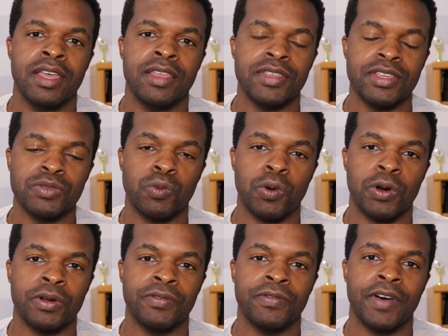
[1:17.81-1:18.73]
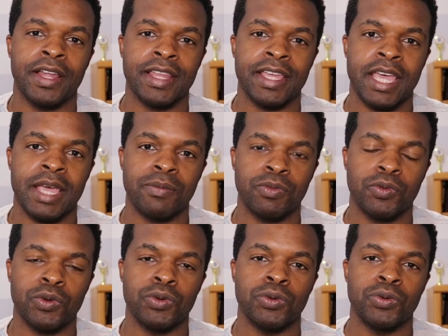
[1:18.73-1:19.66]
this word finally came
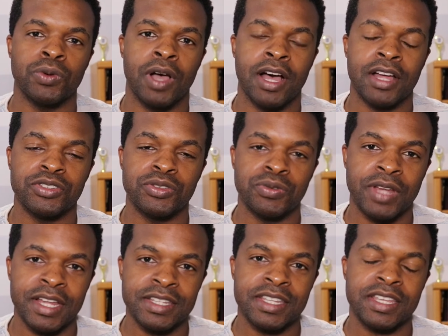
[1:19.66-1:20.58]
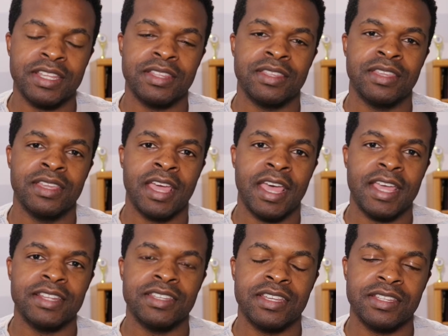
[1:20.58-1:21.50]
through on June 19th,
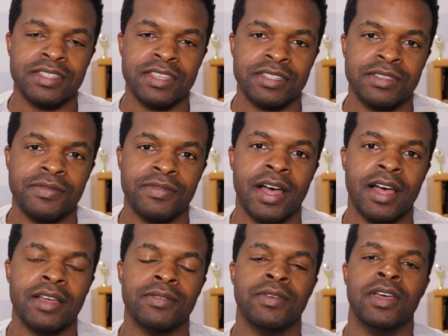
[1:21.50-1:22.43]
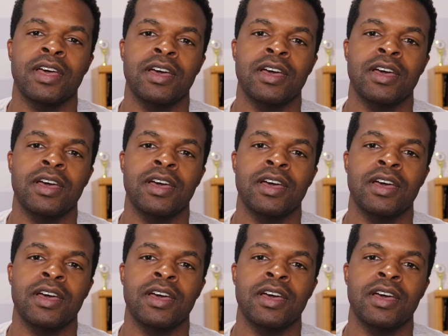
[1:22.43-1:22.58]
1865.